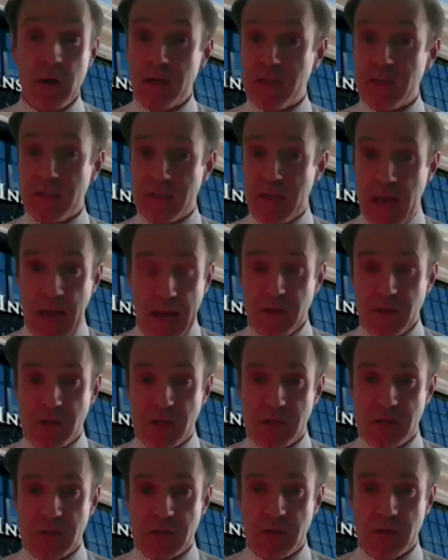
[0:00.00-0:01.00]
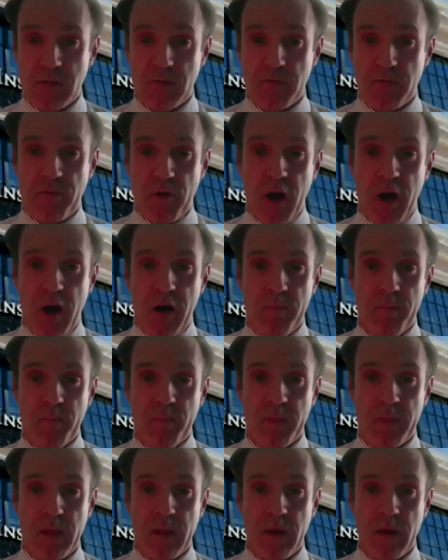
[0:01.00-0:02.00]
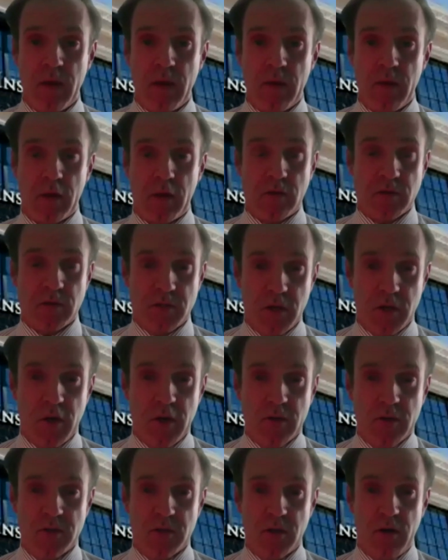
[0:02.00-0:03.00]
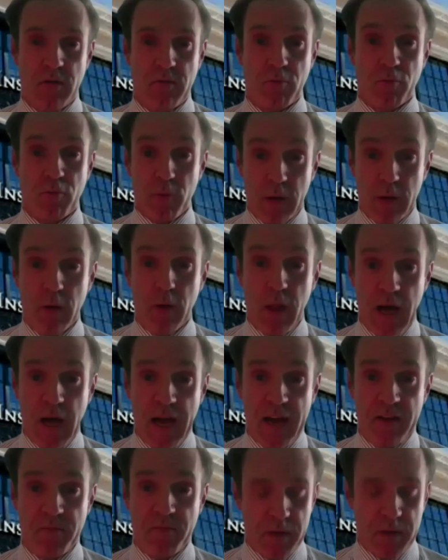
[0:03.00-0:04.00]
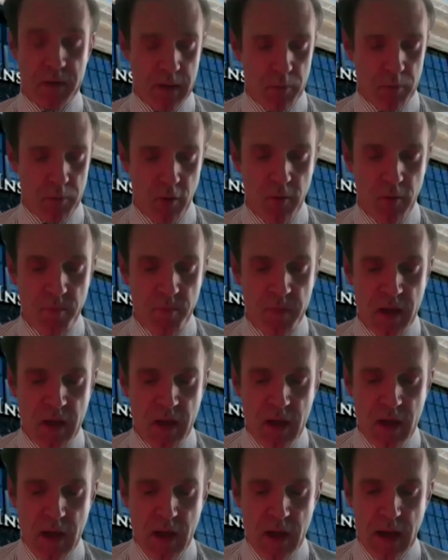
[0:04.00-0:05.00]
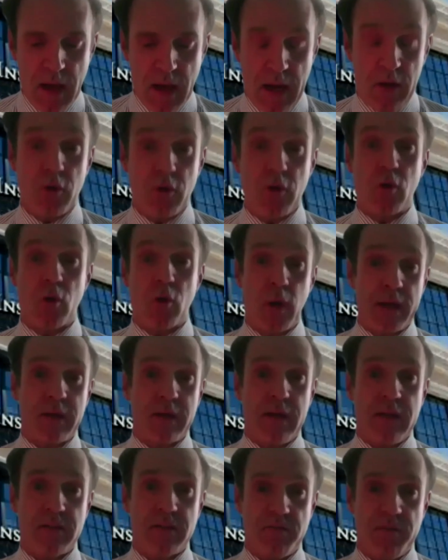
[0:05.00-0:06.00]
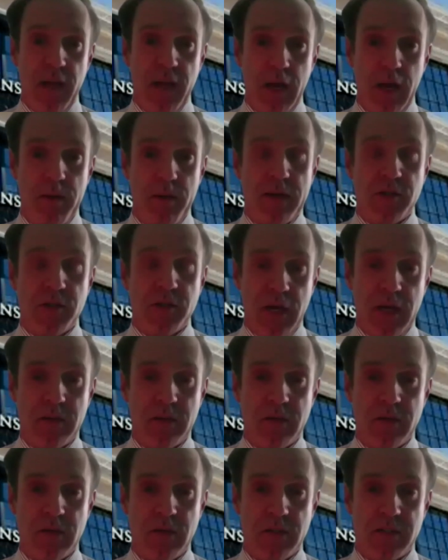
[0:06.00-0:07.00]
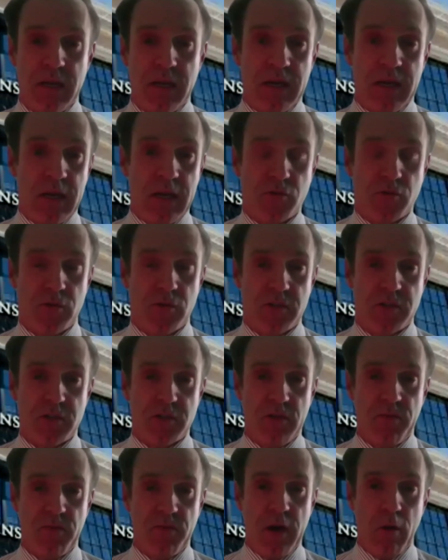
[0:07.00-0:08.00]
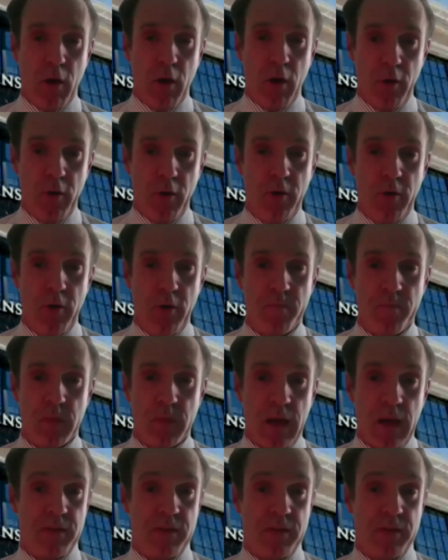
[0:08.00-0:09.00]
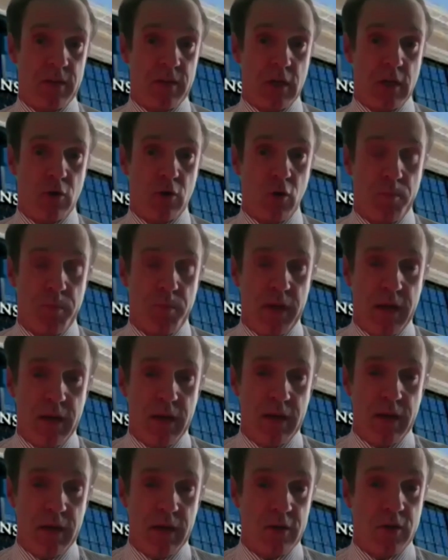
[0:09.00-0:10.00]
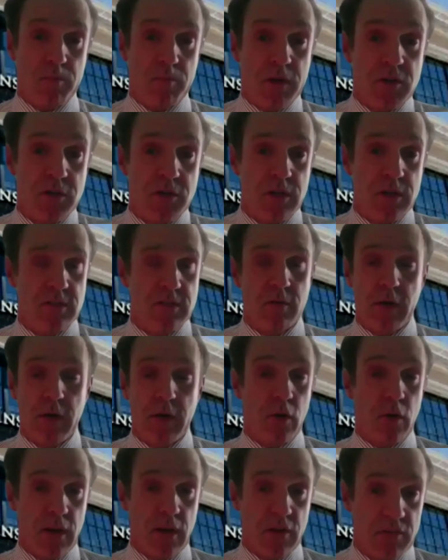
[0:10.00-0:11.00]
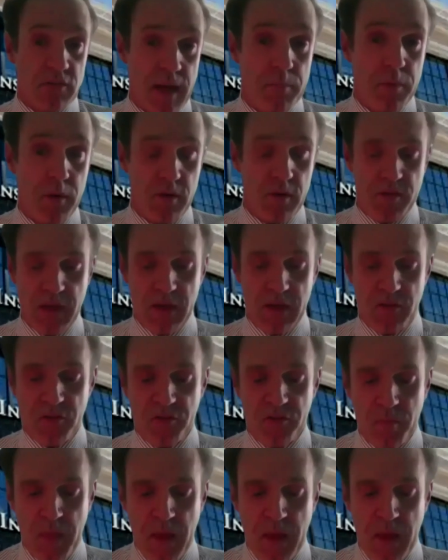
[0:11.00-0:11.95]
detached from the concerns of real live people, who quickly develop agendas and interests of their own. I think the European Commission is a very good example of this,